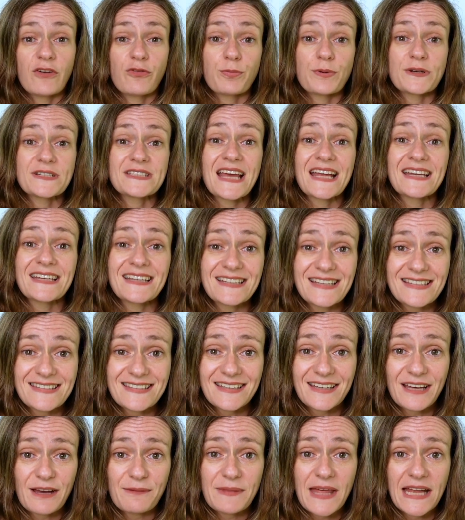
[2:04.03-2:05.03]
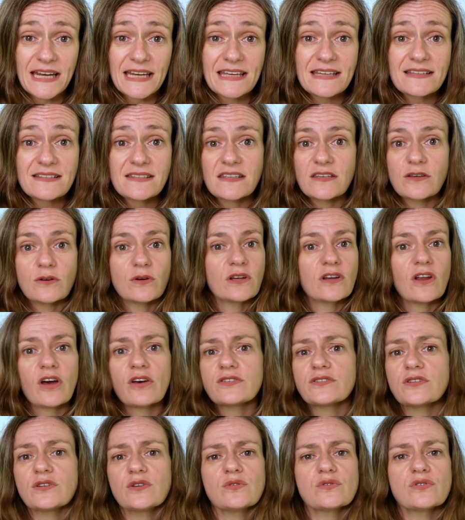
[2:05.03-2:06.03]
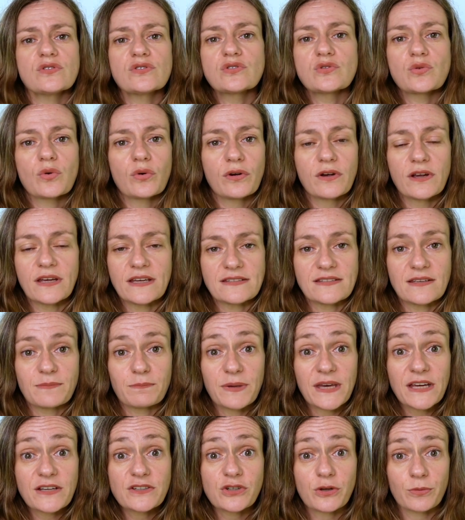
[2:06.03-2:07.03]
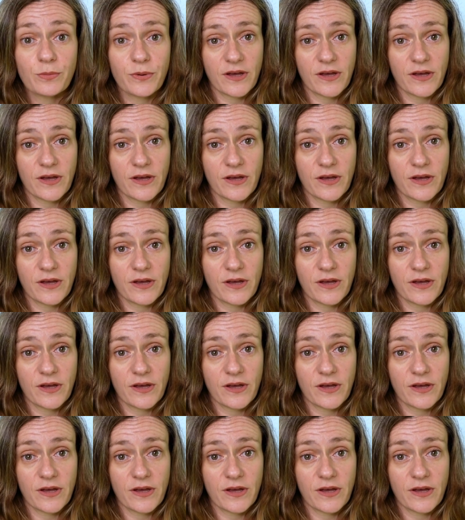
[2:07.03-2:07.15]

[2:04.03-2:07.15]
If pretending doesn't come that easily, you can also use stories and picture